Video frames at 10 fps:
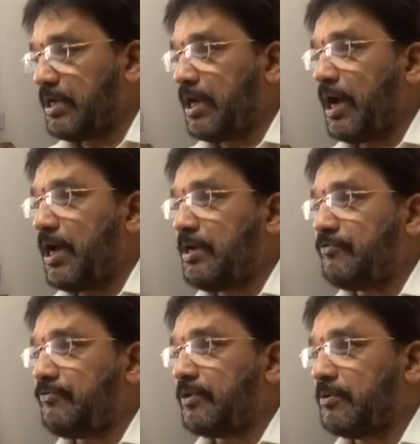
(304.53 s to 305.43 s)
and
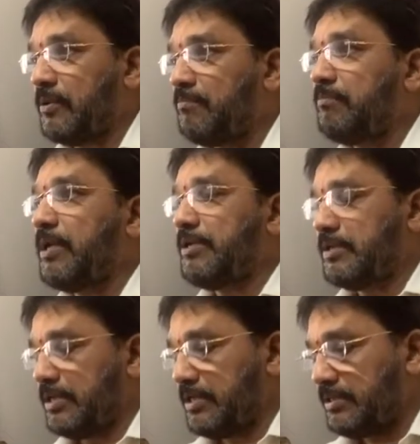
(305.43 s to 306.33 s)
for
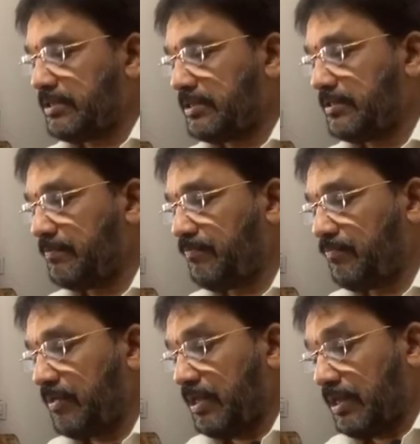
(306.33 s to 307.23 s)
maintenance
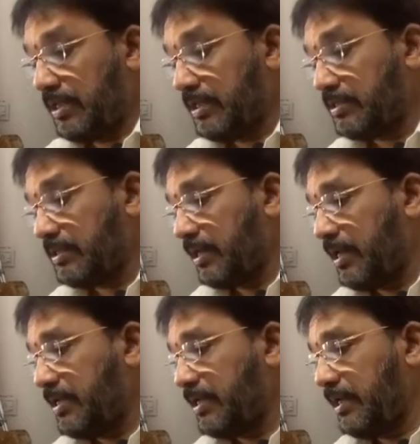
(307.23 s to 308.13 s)
is
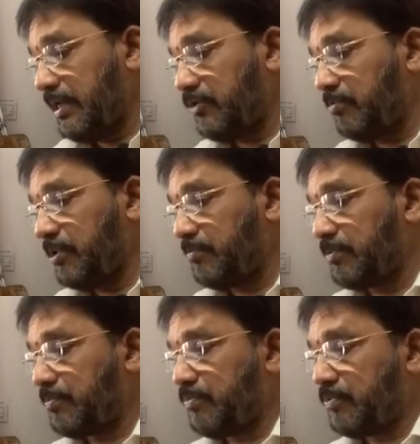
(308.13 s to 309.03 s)
likely to be
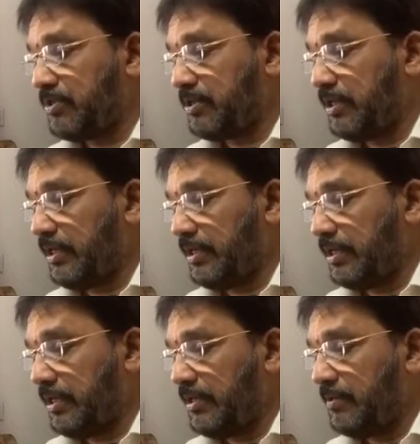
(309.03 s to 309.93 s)

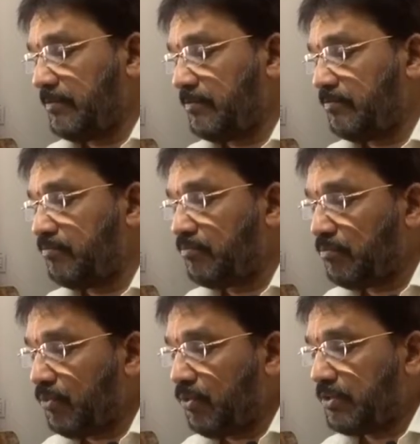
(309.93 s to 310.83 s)
proportionately
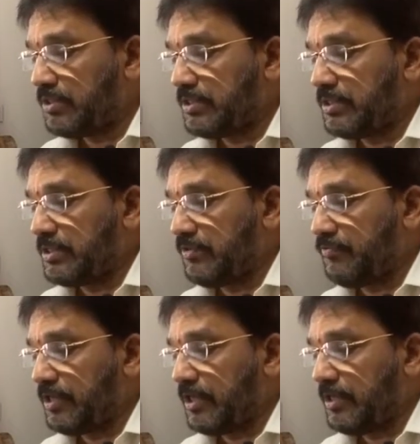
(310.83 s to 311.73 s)
more
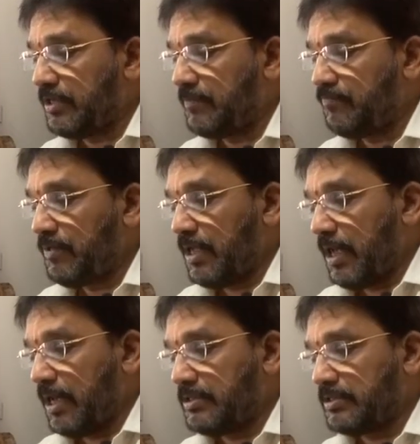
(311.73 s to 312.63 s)
significant
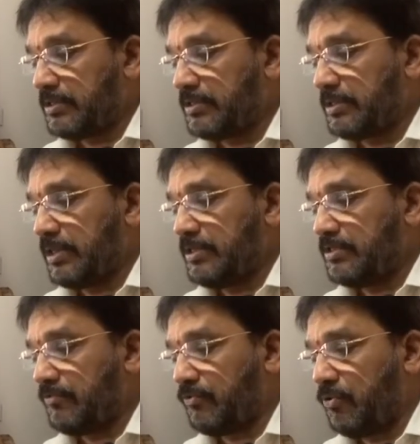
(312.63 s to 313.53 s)
as the size
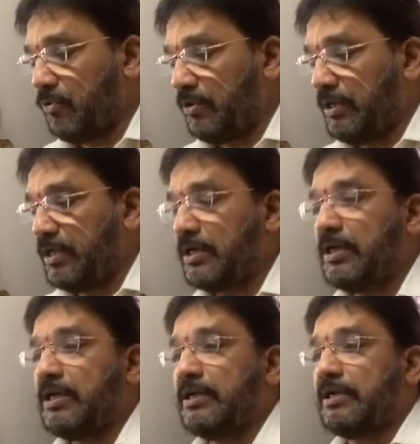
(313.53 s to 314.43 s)
of holding
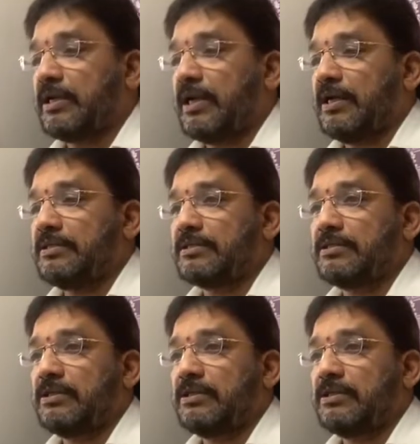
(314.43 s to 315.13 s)
declines.